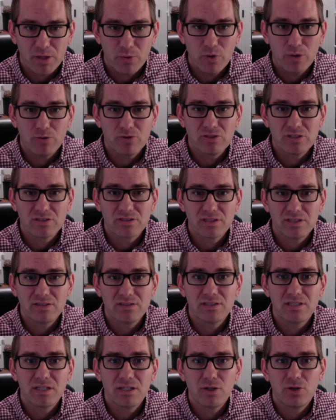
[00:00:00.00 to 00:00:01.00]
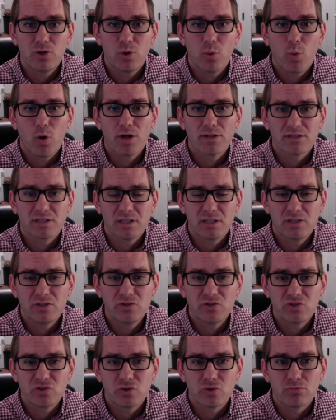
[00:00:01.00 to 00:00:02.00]
We will just continue to want to
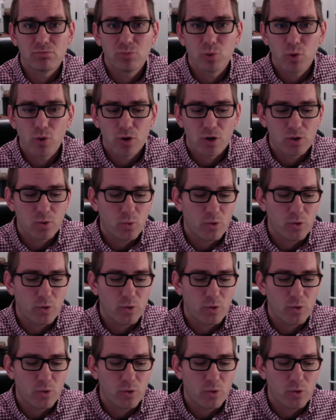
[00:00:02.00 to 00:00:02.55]
consume more.